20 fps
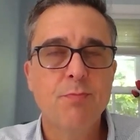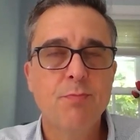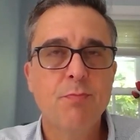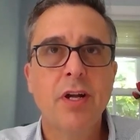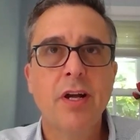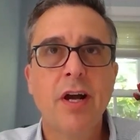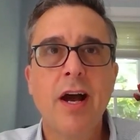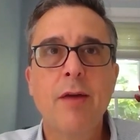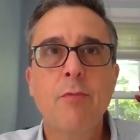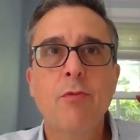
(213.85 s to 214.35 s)

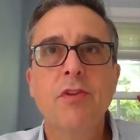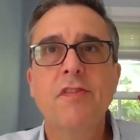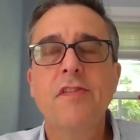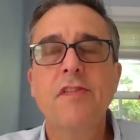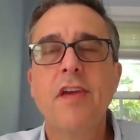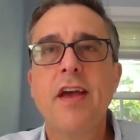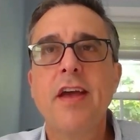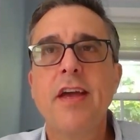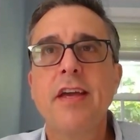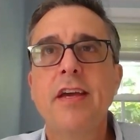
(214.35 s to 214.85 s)
But I would
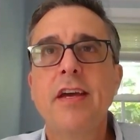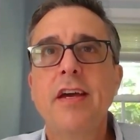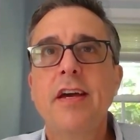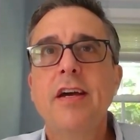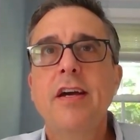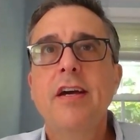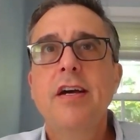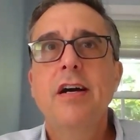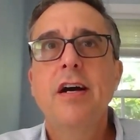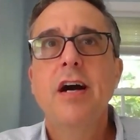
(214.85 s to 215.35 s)
say
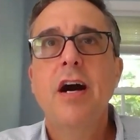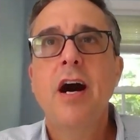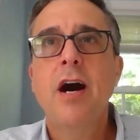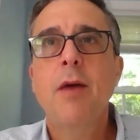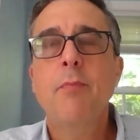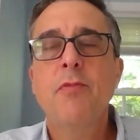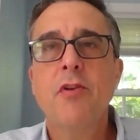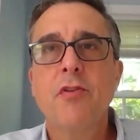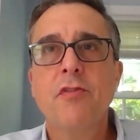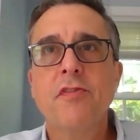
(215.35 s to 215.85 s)

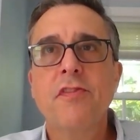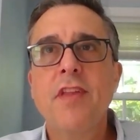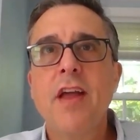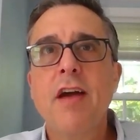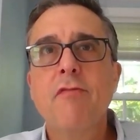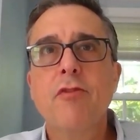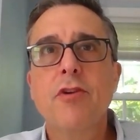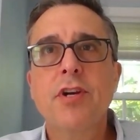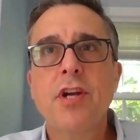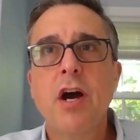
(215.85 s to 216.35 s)
there's
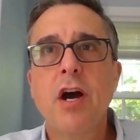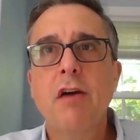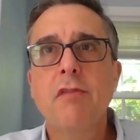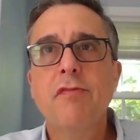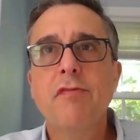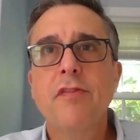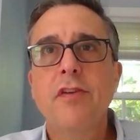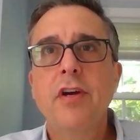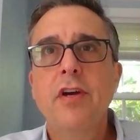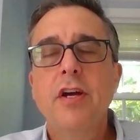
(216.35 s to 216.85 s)
never
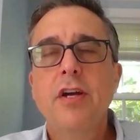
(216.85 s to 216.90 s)
enough.